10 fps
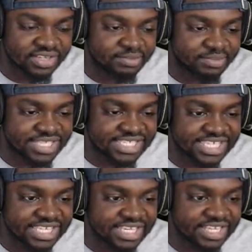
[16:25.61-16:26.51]

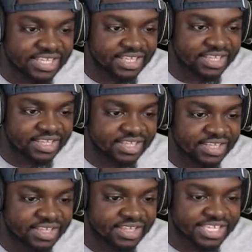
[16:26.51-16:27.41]
Benston?
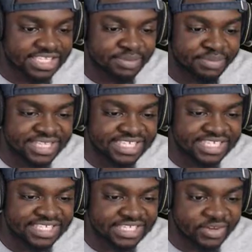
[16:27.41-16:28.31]
It's the
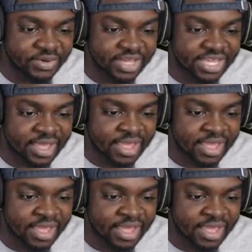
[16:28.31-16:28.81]
Benstons. Okay